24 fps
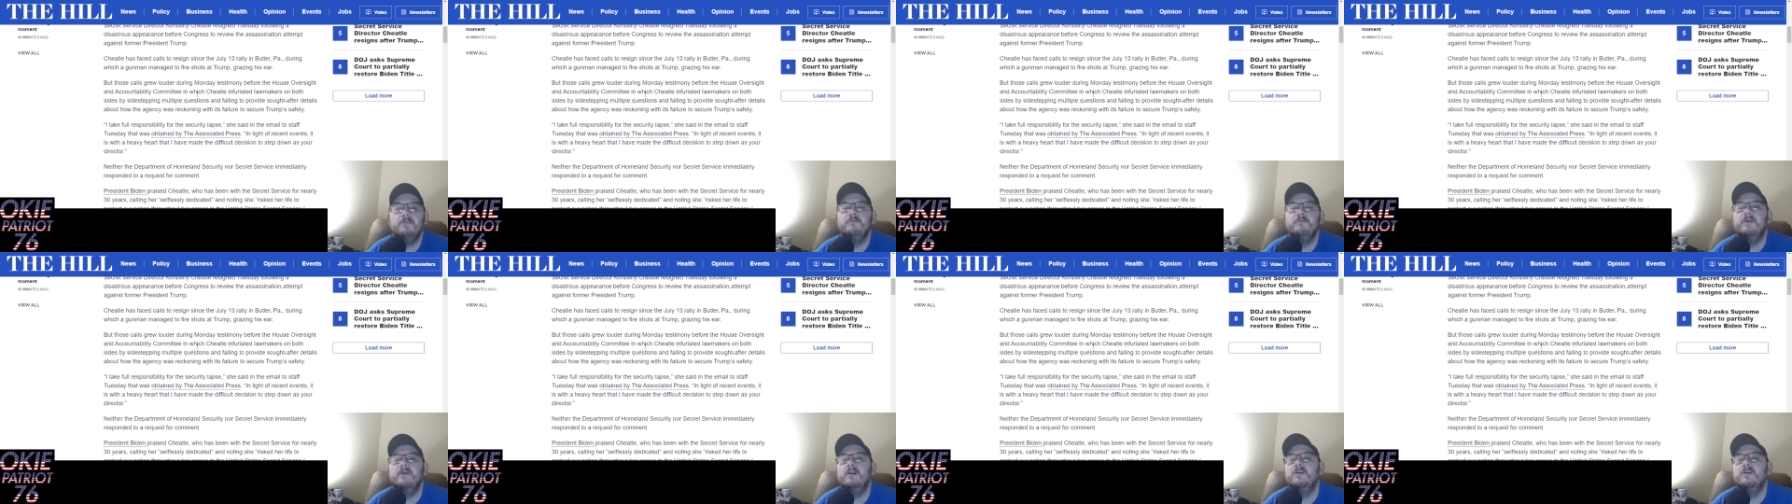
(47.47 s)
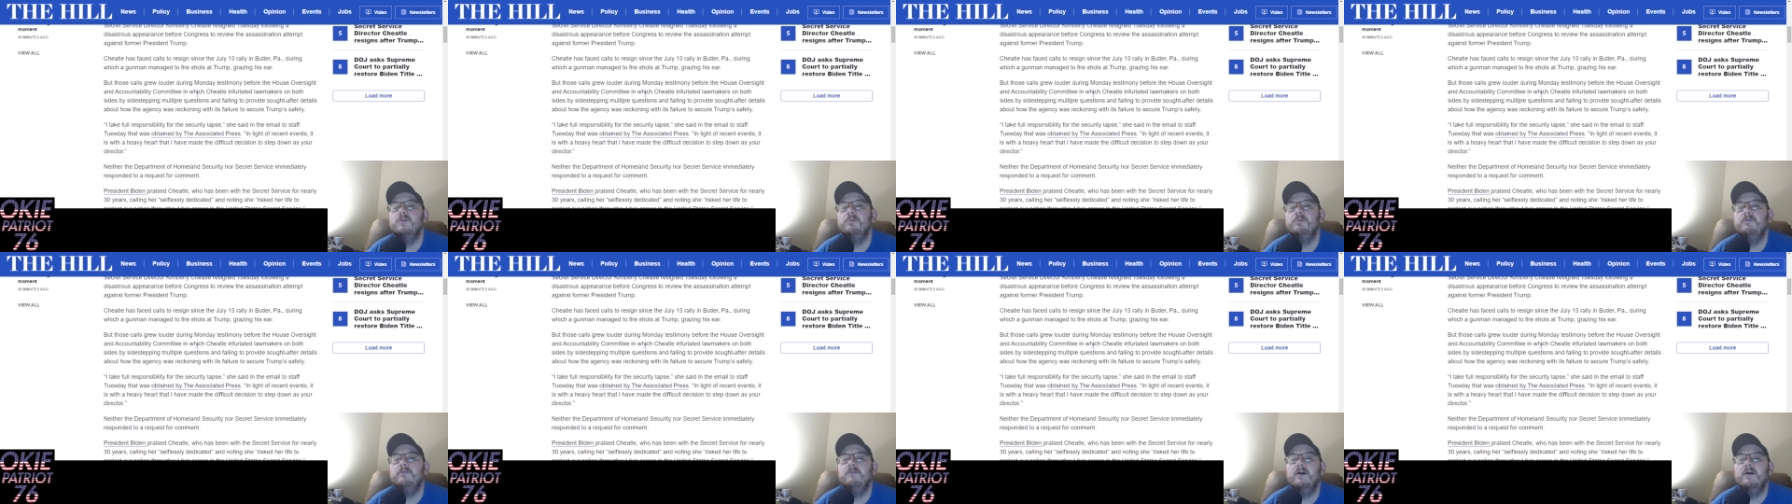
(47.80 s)
and failing
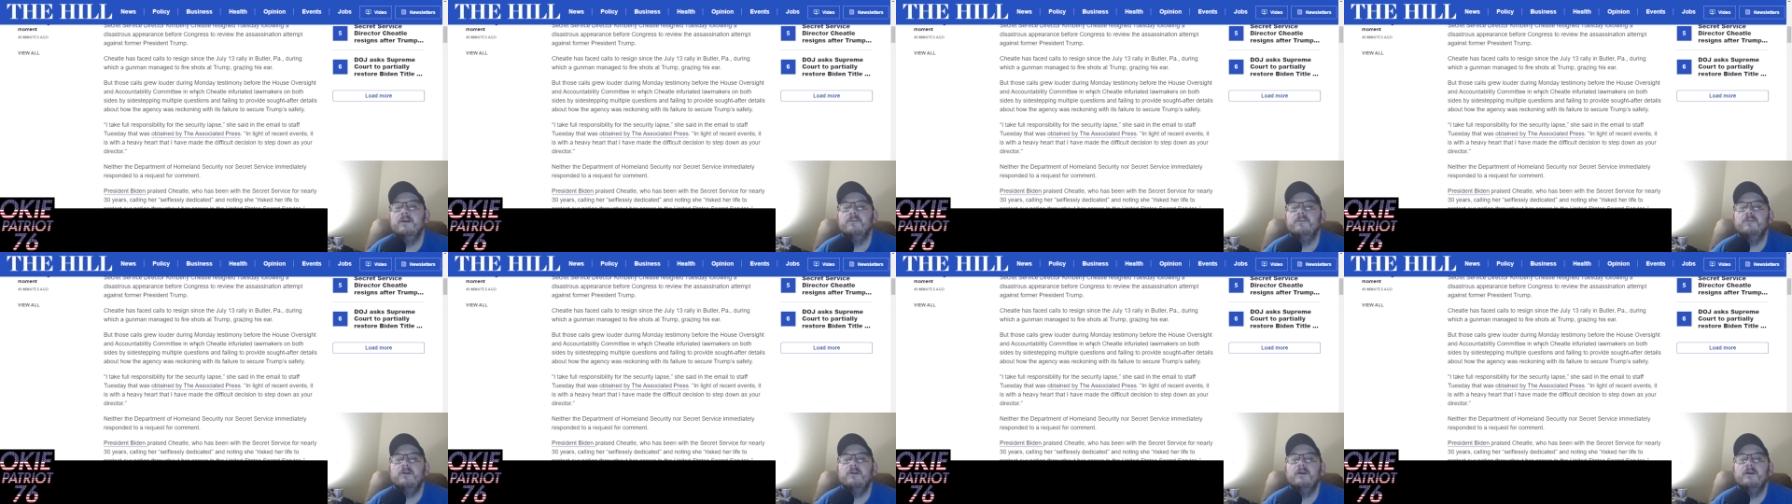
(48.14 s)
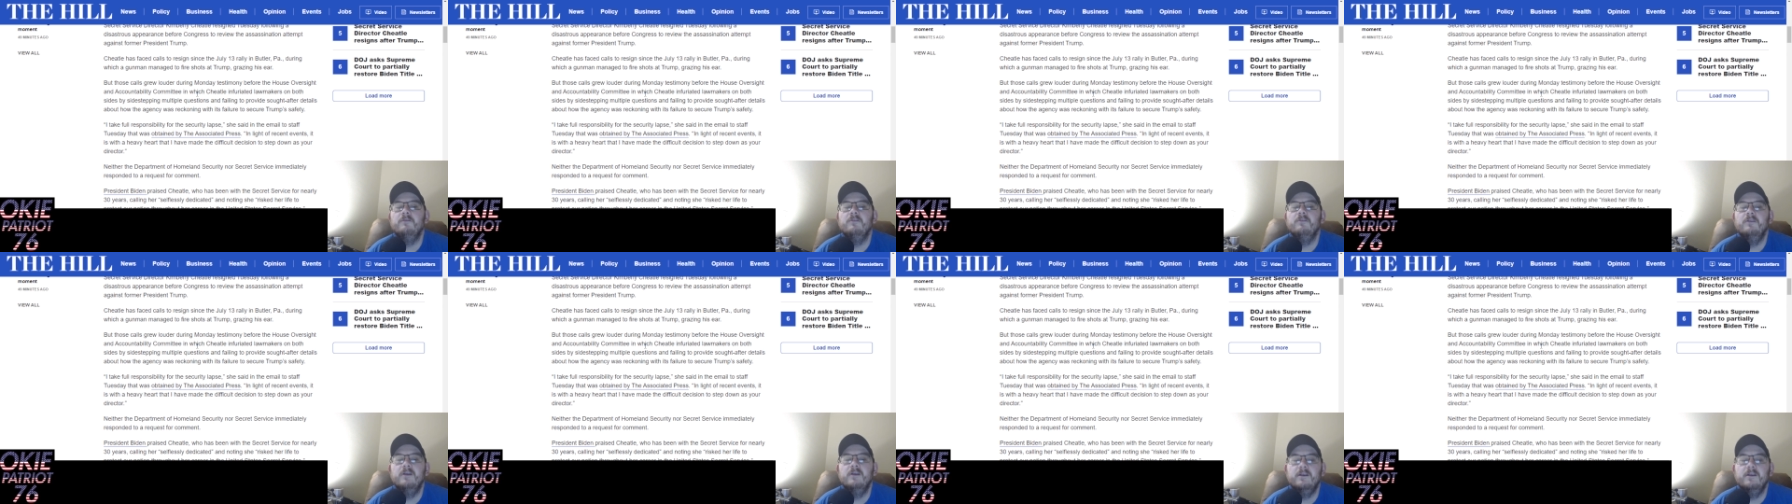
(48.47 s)
to provide
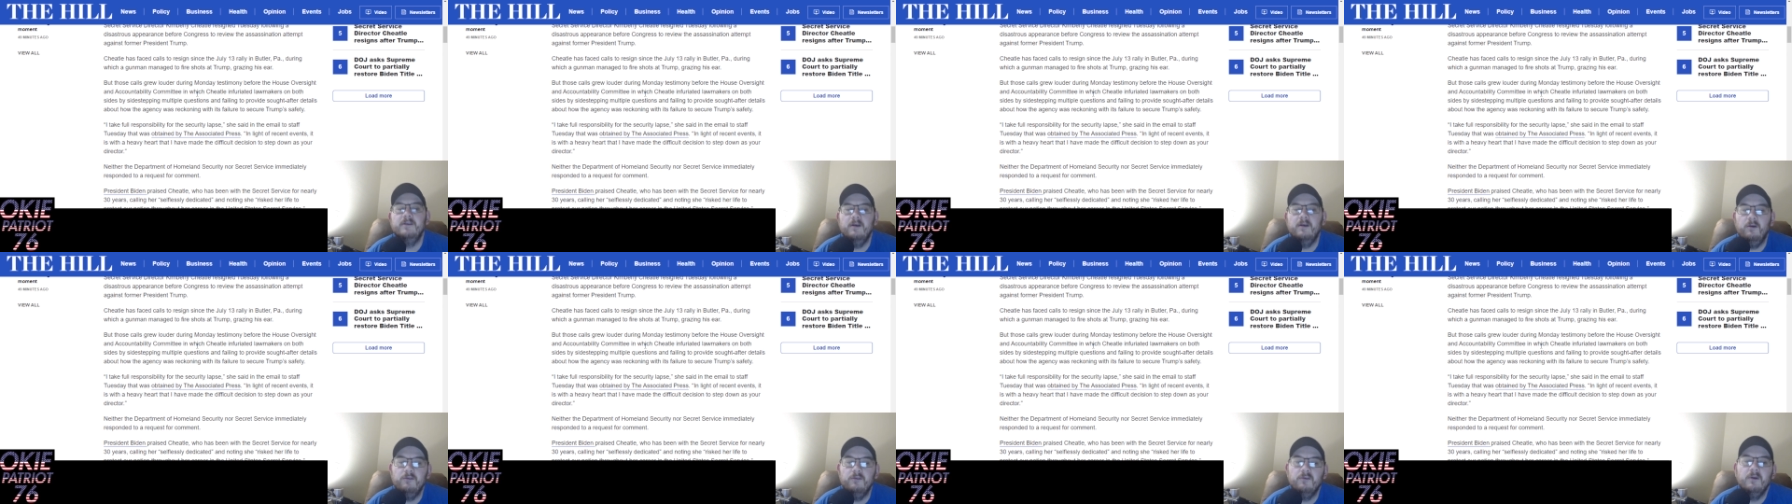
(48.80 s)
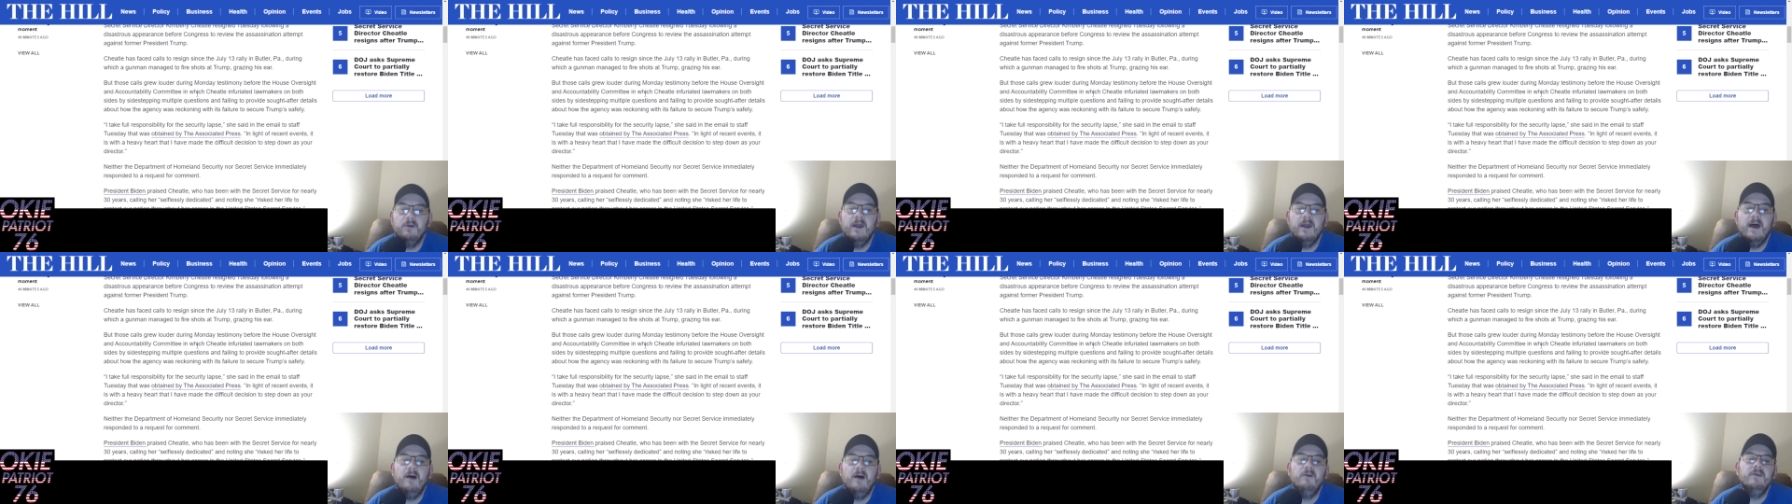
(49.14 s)
sought-after details
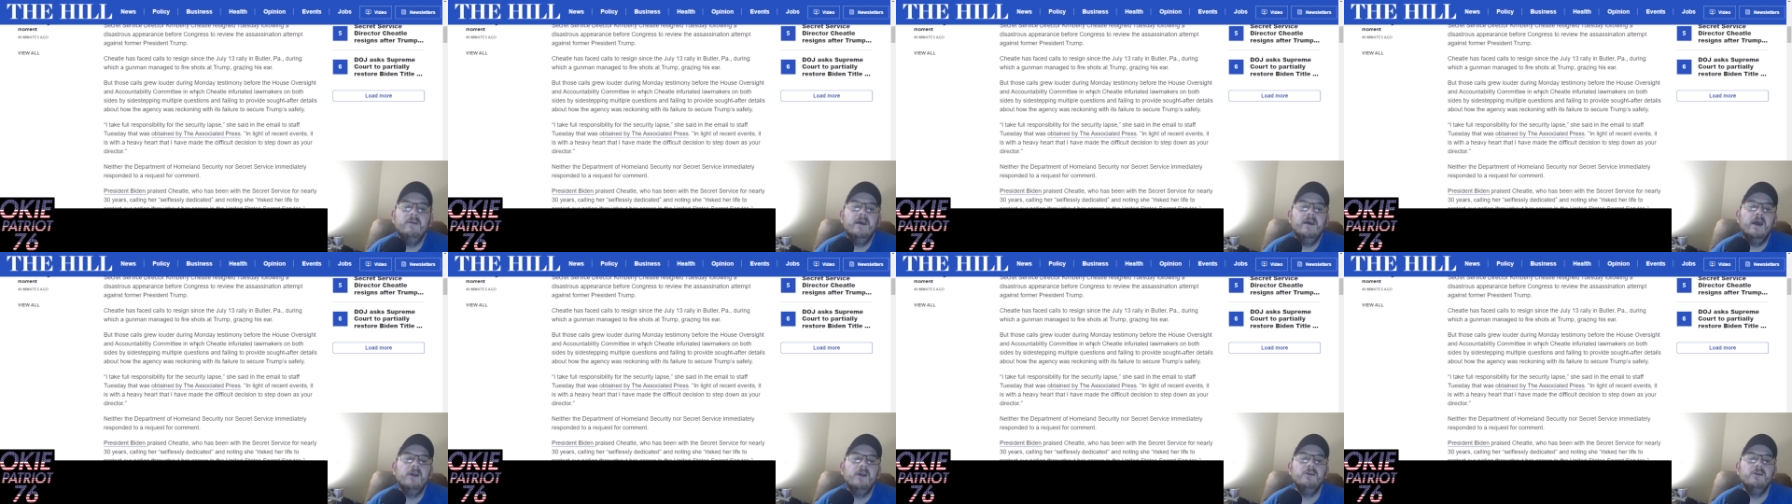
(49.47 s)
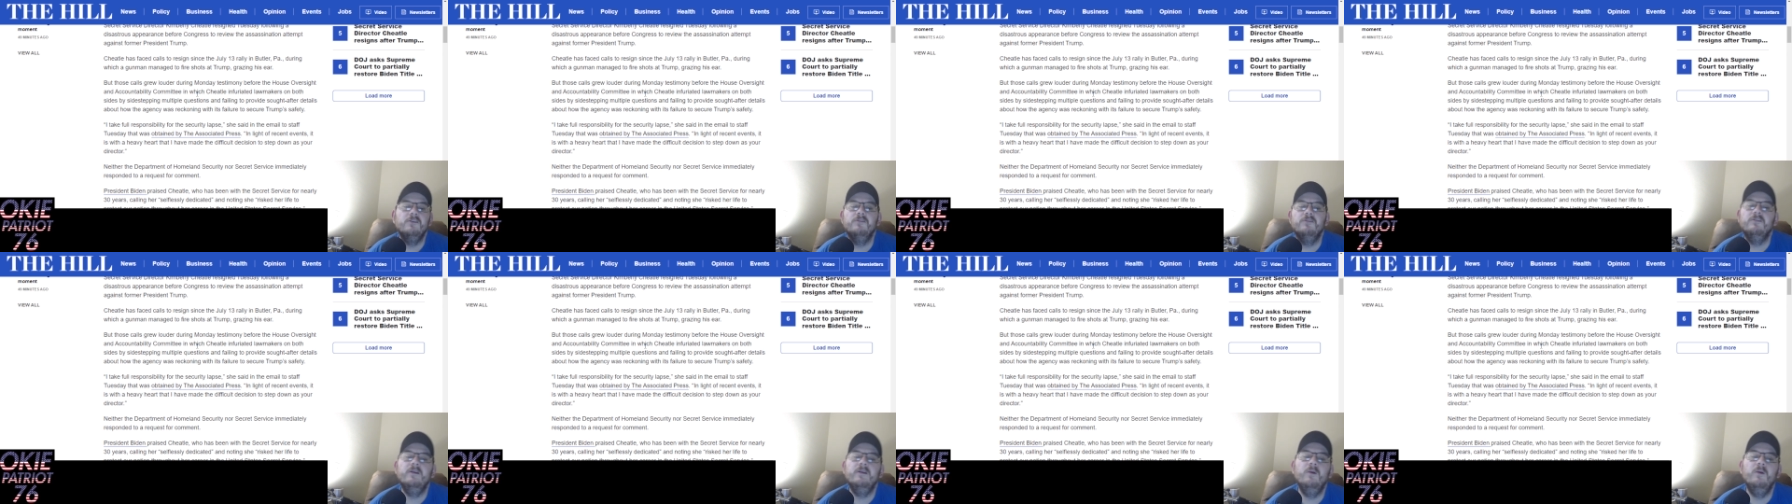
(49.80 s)
on how the
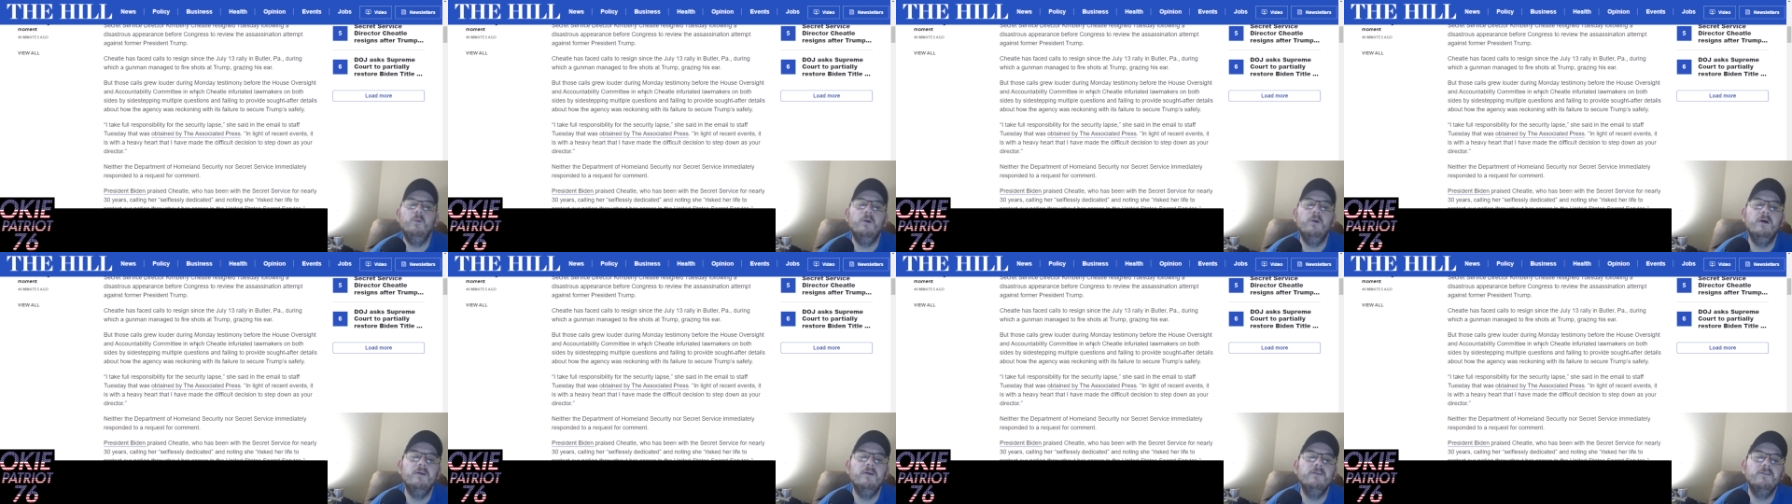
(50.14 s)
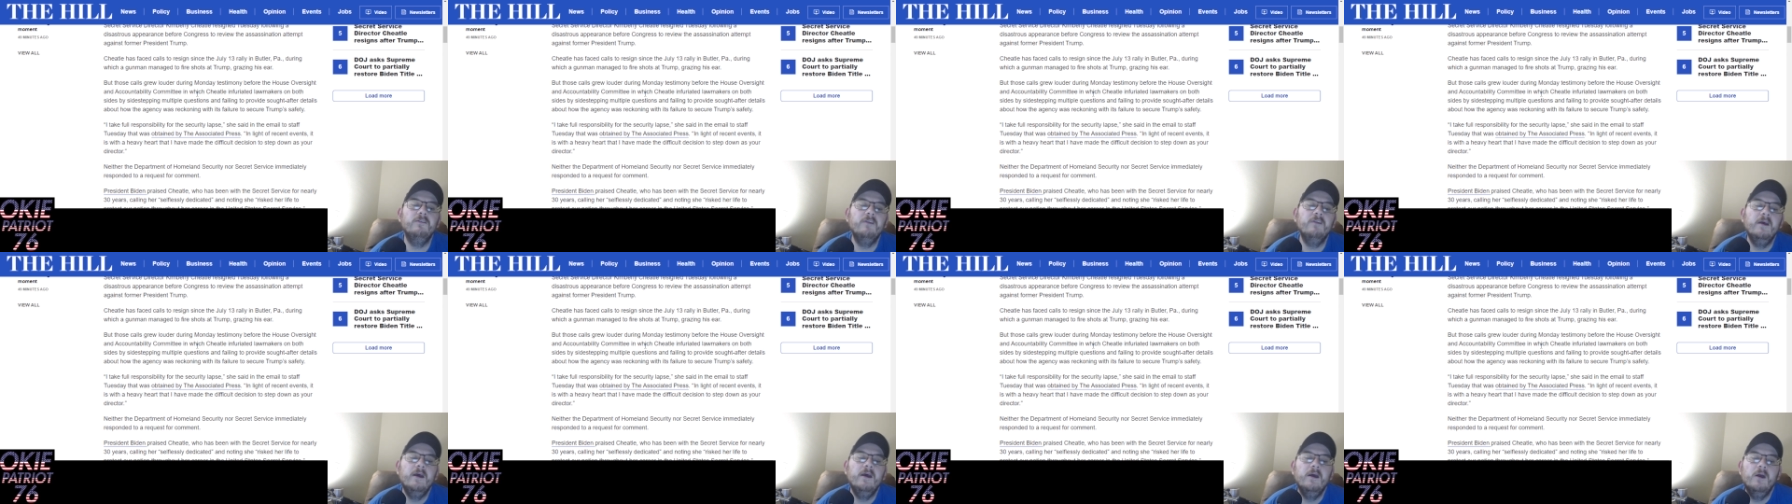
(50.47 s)
agency
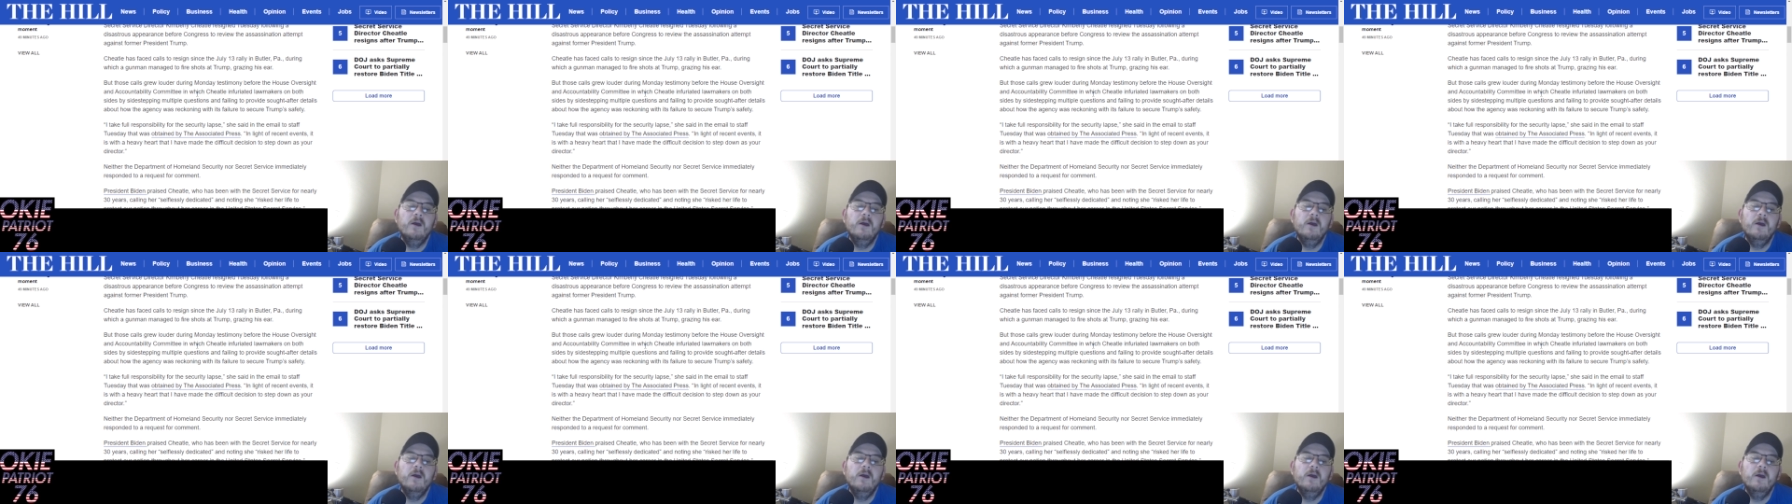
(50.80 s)
was